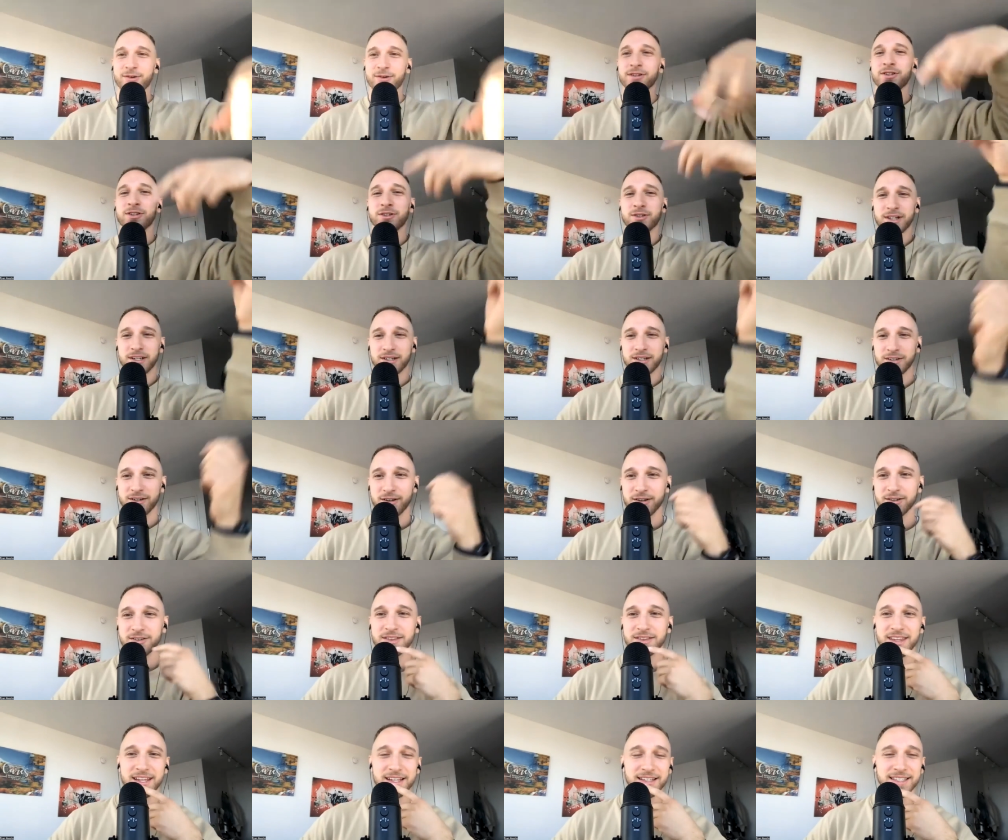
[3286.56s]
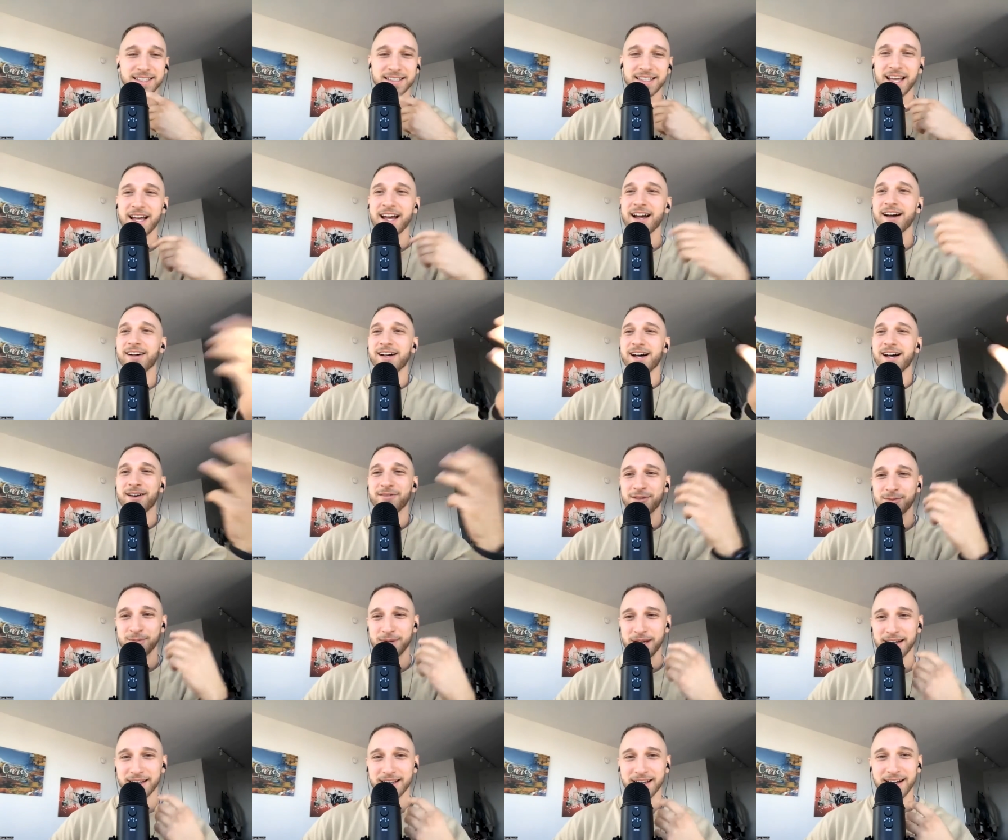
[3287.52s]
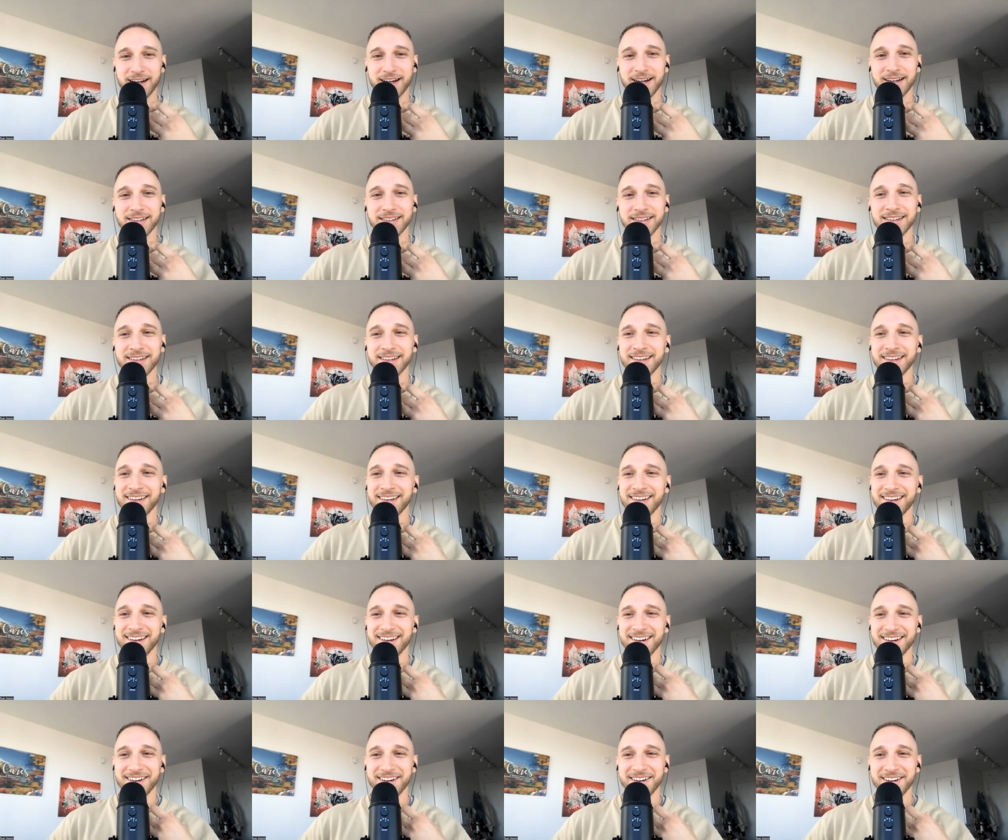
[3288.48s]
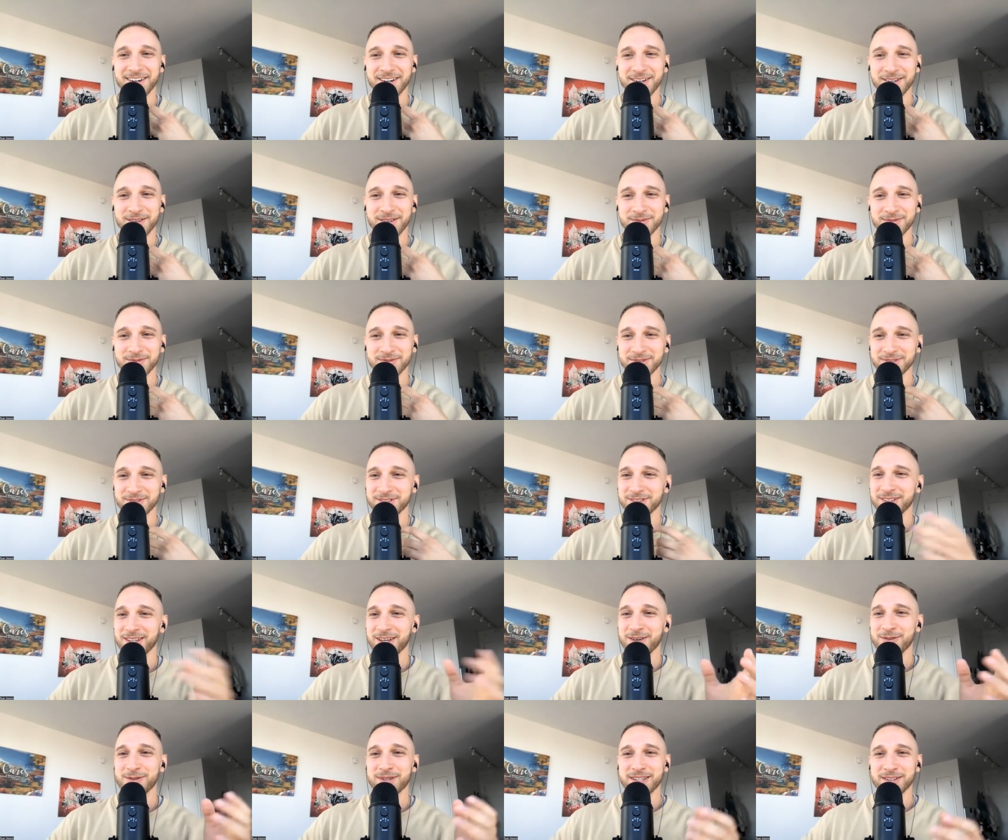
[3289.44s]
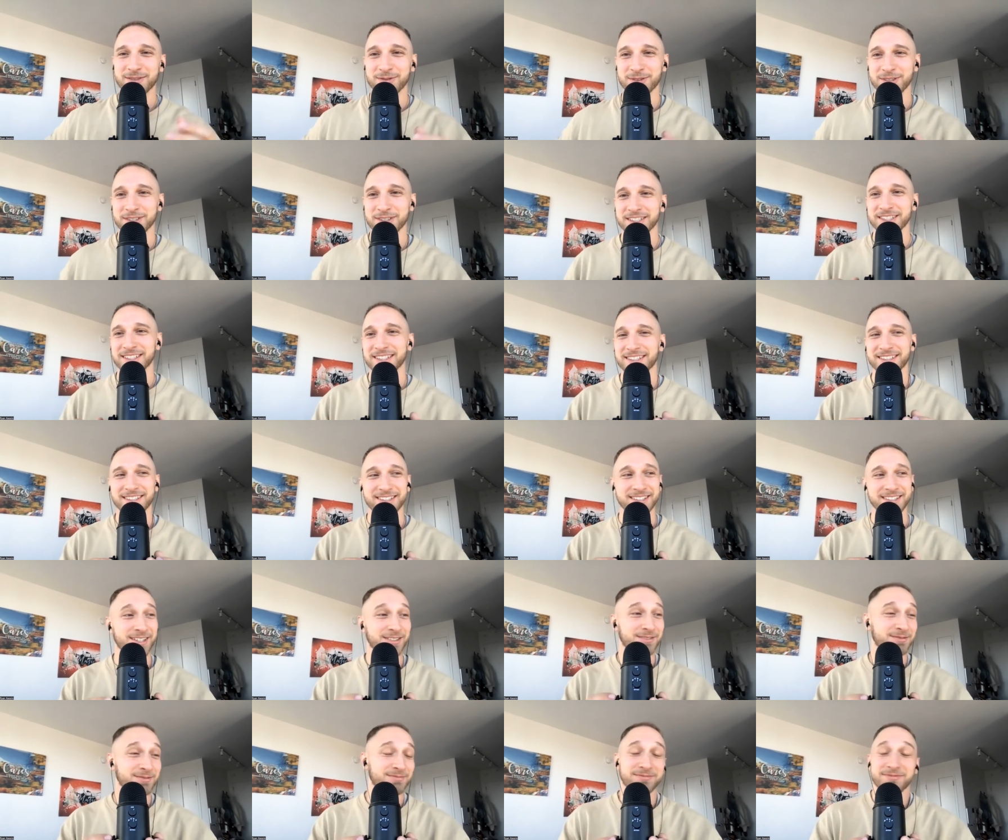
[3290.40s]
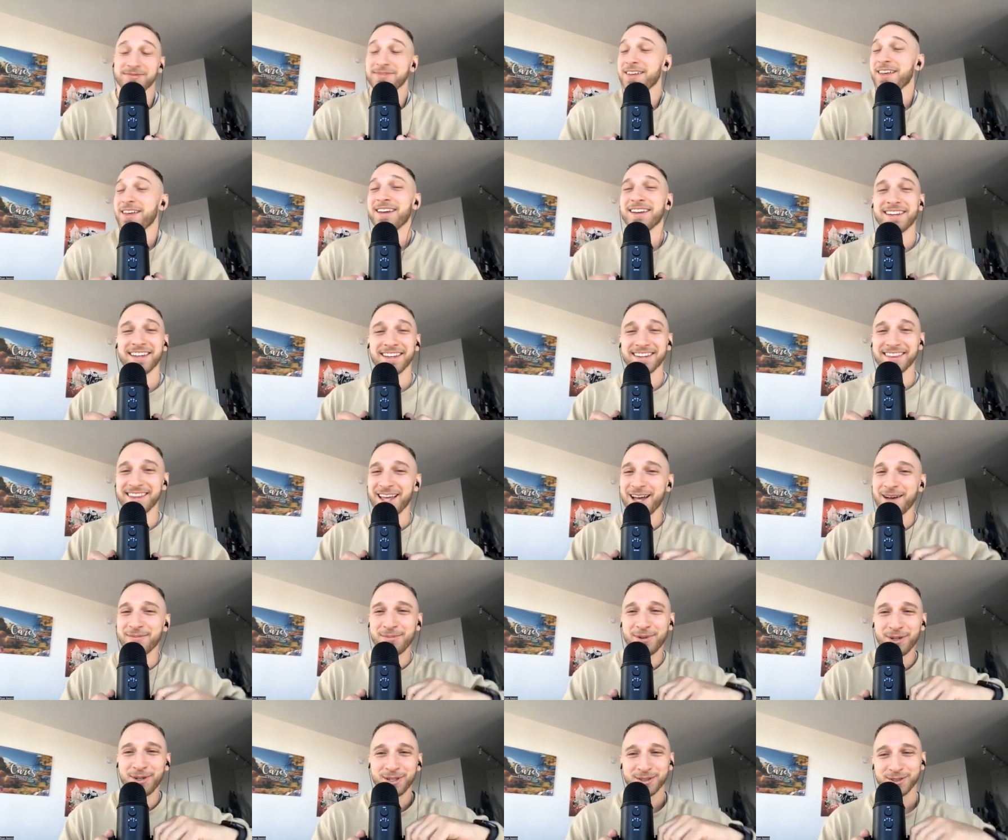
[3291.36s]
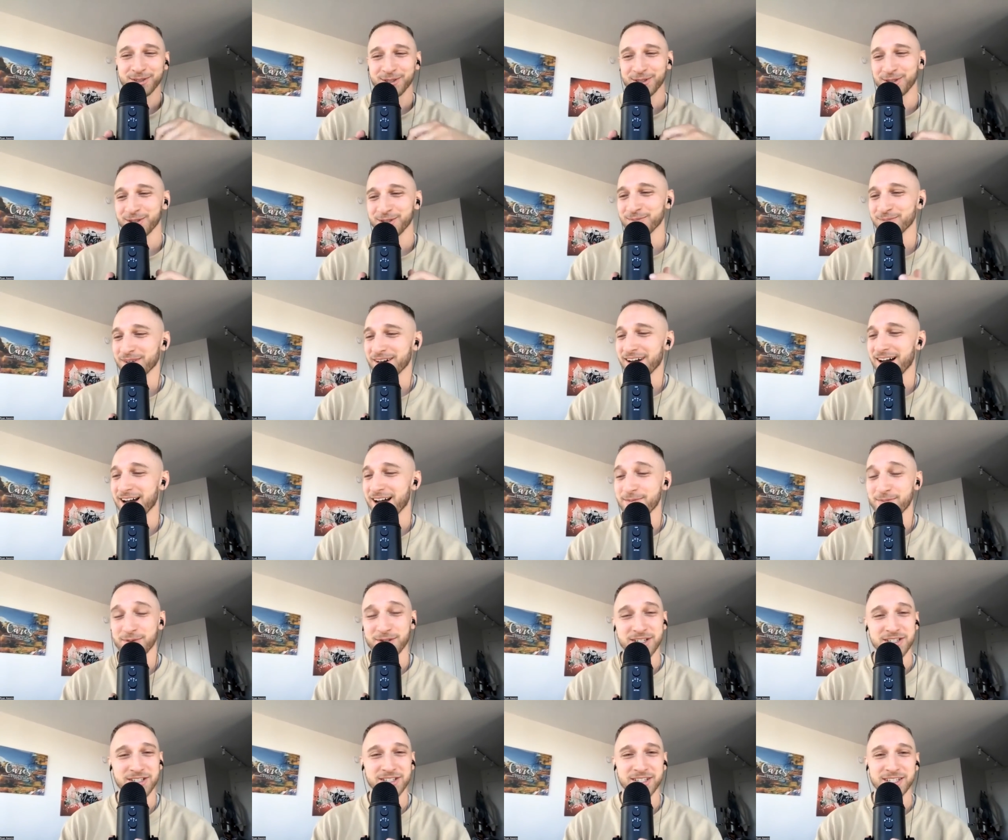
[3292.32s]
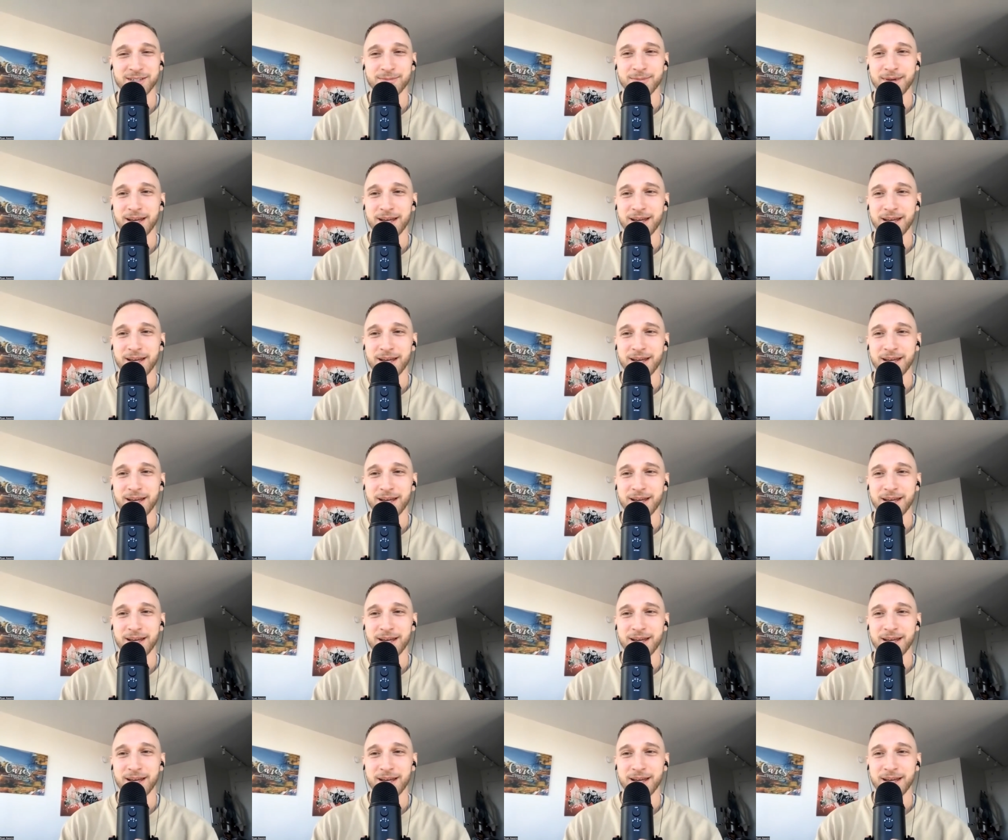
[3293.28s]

when you create your own thing like that, I'll have you back on. So that we can really, get that ball rolling. But I appreciate you,